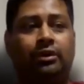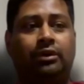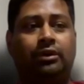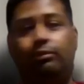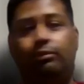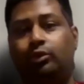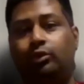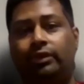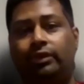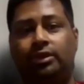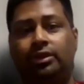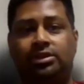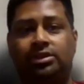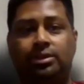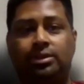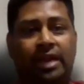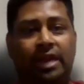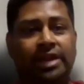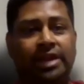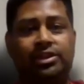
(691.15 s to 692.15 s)
improving the
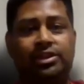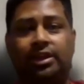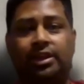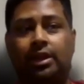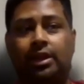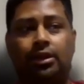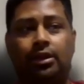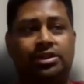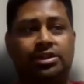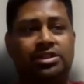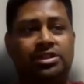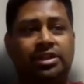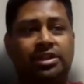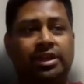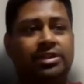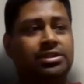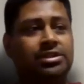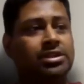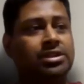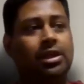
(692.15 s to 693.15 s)
supply chain and
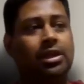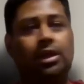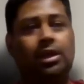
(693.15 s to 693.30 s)
logistics